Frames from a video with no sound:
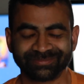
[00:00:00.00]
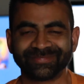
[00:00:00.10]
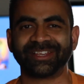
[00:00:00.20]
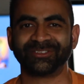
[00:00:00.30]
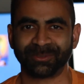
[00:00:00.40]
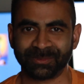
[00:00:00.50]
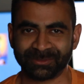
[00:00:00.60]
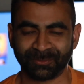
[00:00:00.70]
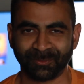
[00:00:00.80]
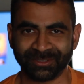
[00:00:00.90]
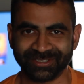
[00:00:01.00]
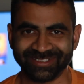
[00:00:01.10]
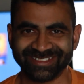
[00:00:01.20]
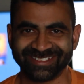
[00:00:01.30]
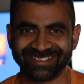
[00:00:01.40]
Thank you so much for watching
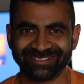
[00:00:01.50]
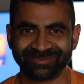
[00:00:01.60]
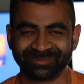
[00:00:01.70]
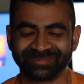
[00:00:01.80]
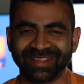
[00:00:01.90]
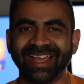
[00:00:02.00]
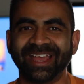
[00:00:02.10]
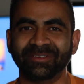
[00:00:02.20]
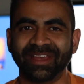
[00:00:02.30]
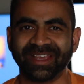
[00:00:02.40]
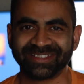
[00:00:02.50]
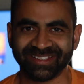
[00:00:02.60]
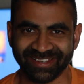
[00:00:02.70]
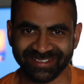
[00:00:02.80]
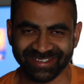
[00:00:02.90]
this. Have an
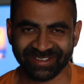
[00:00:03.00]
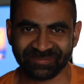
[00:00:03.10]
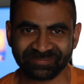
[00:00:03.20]
excellent day.